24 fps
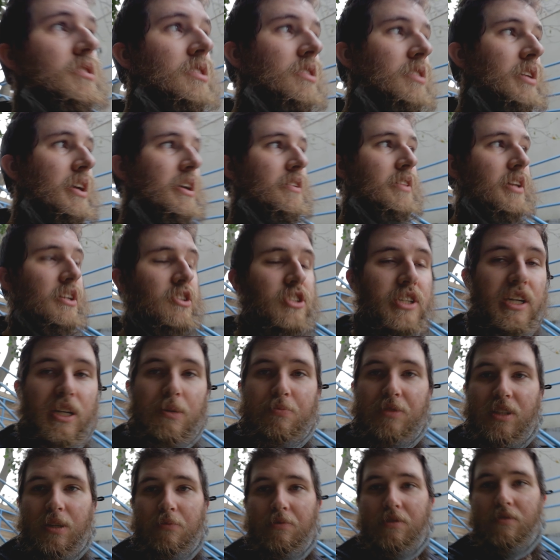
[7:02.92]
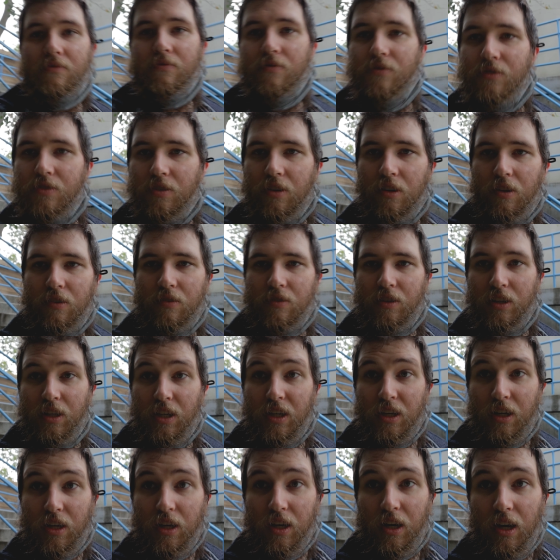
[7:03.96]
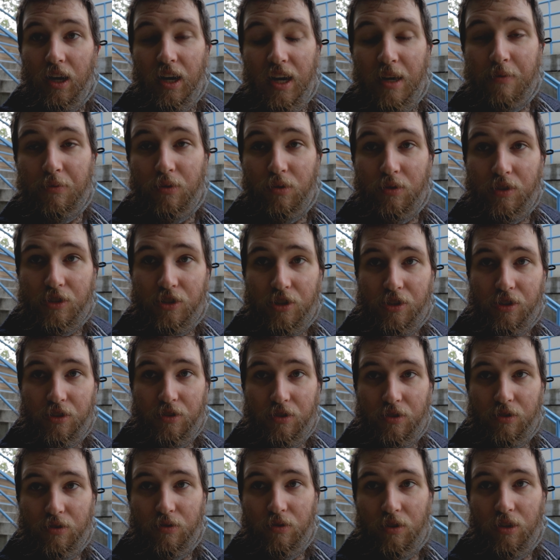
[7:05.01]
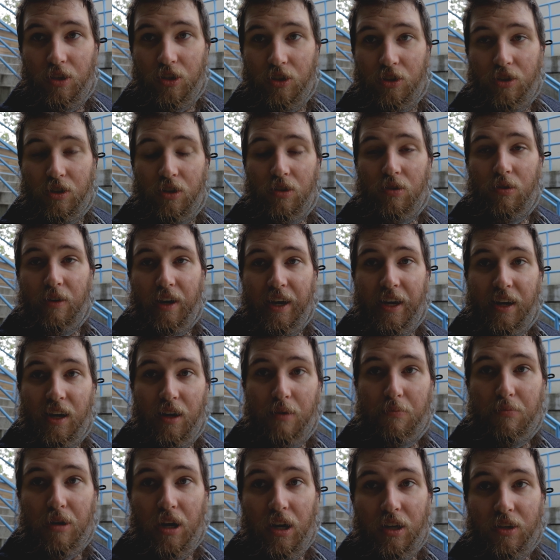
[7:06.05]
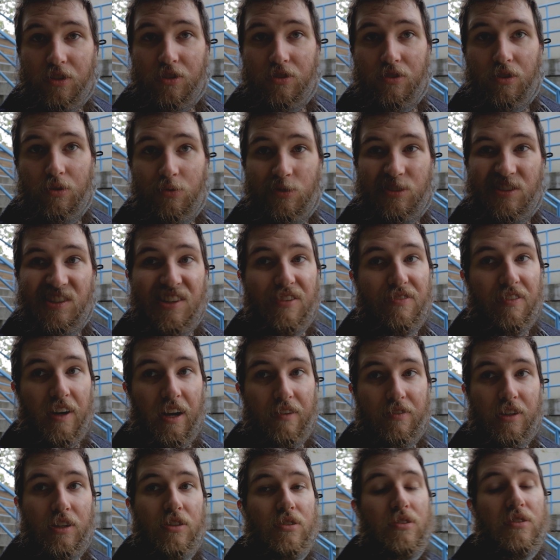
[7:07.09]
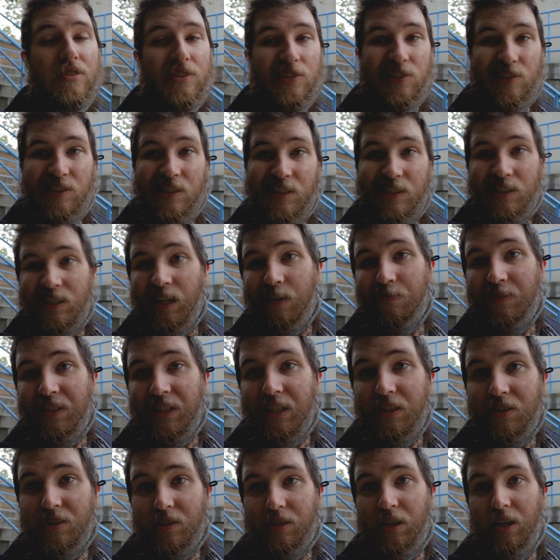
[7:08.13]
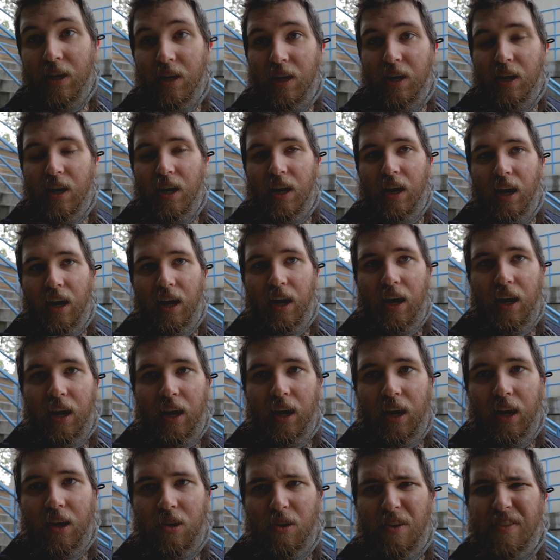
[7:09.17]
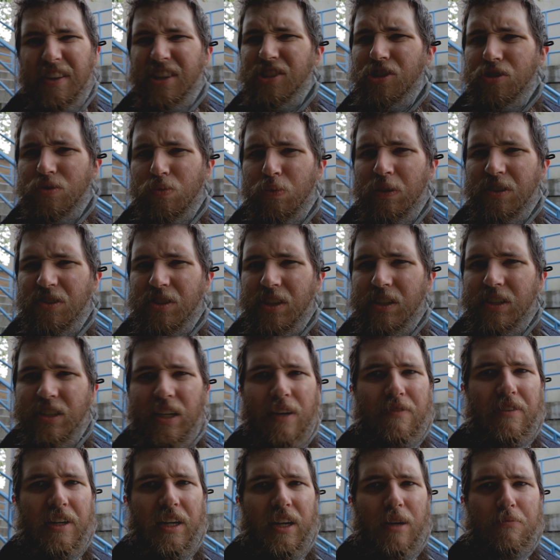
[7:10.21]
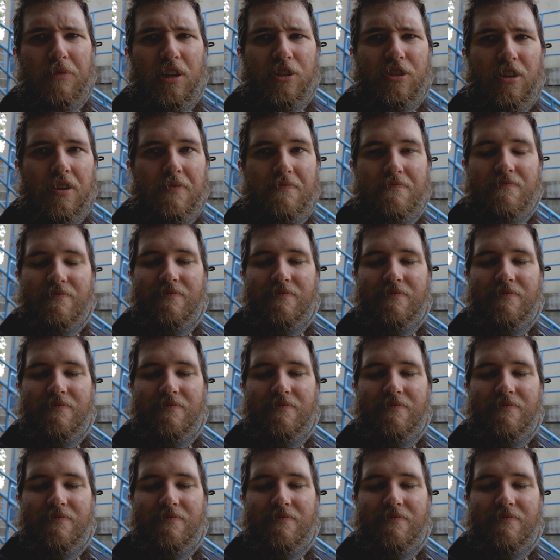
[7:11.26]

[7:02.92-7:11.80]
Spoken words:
Okay, I think Jacob's coming, so I'm going to go and unbox those C500s and C70s, or I think it's just one C70, I'm not sure.